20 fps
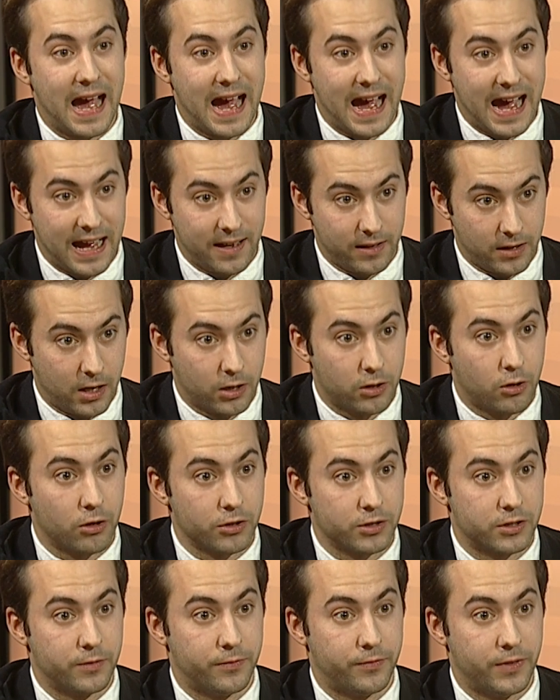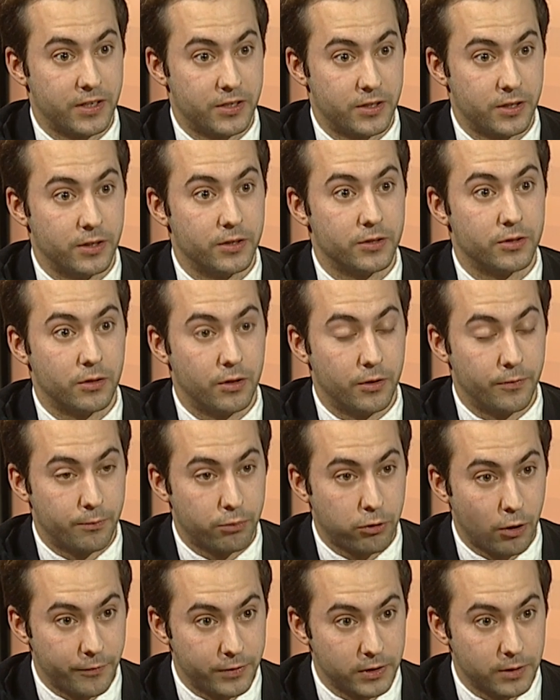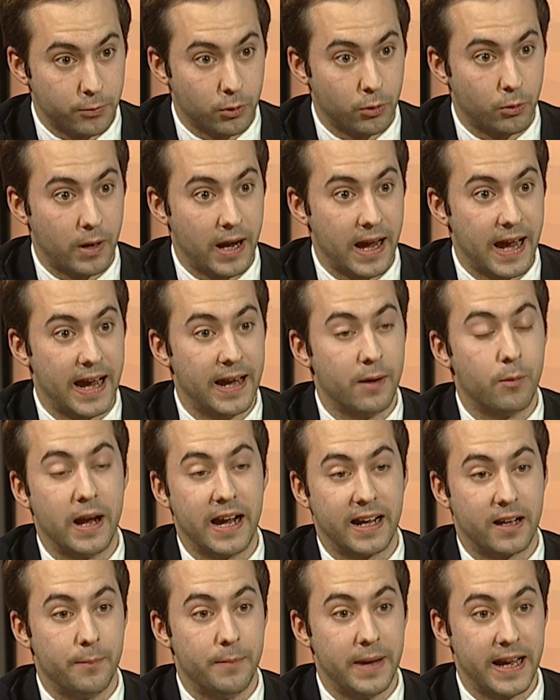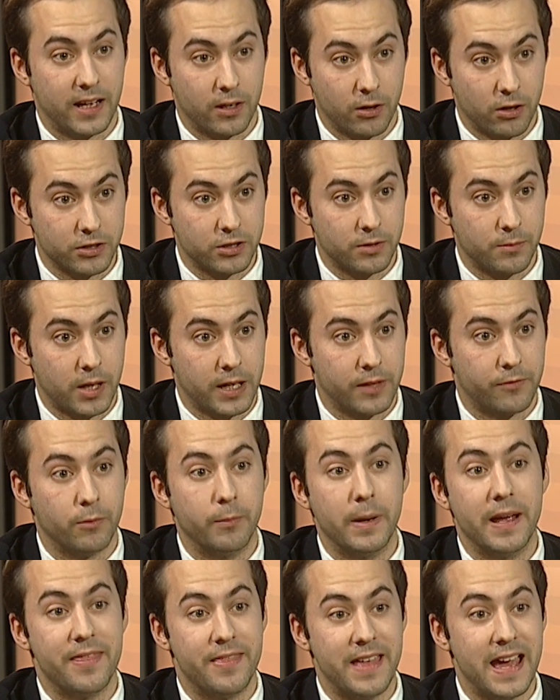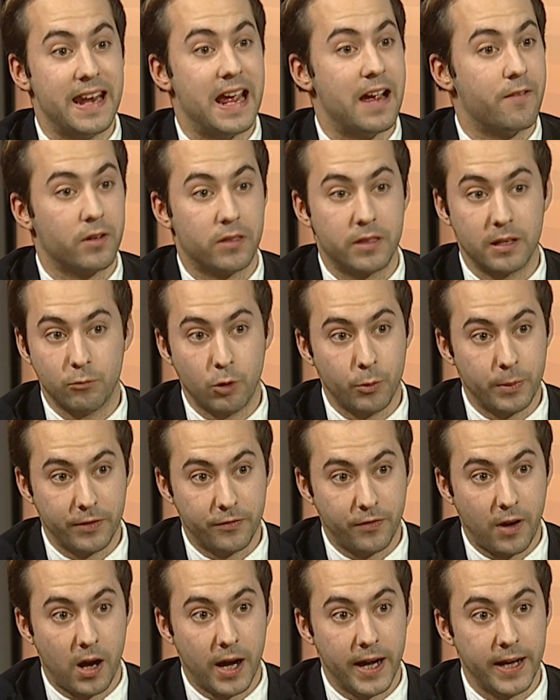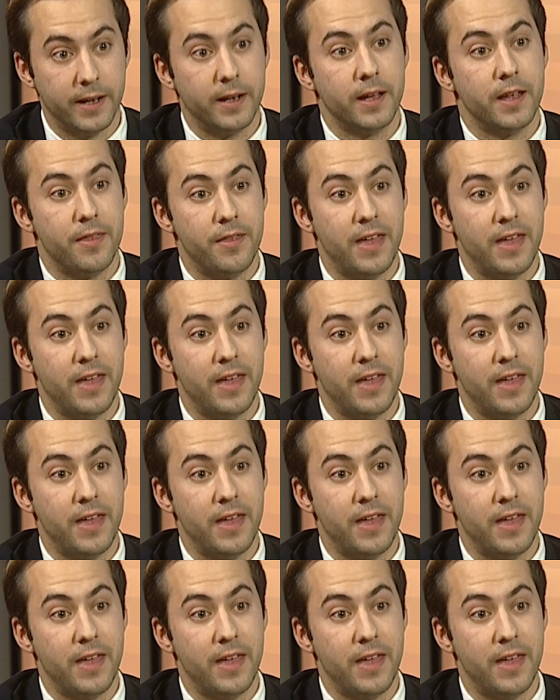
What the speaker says: at a cost-efficient, sort of profitable way where it can make lots of money from it, then everything will be fine.